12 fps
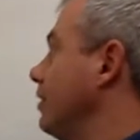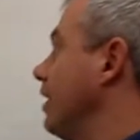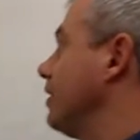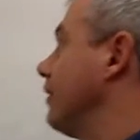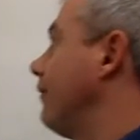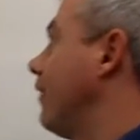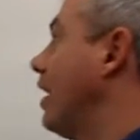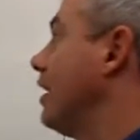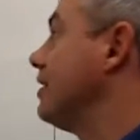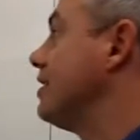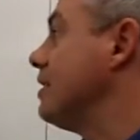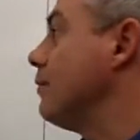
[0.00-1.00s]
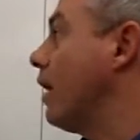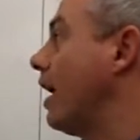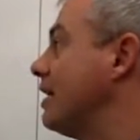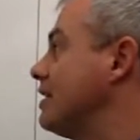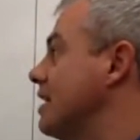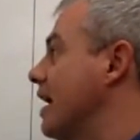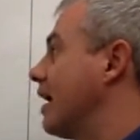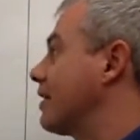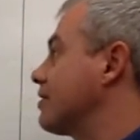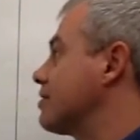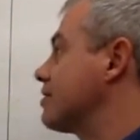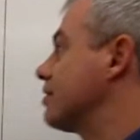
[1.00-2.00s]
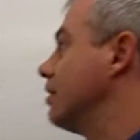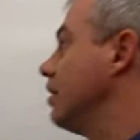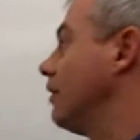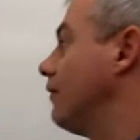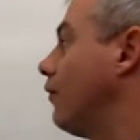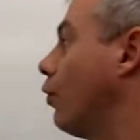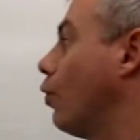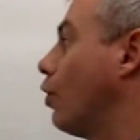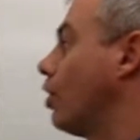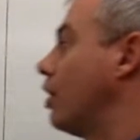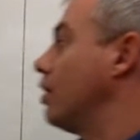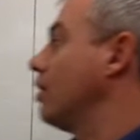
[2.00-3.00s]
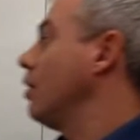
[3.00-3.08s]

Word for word: we'd like to find dy dx for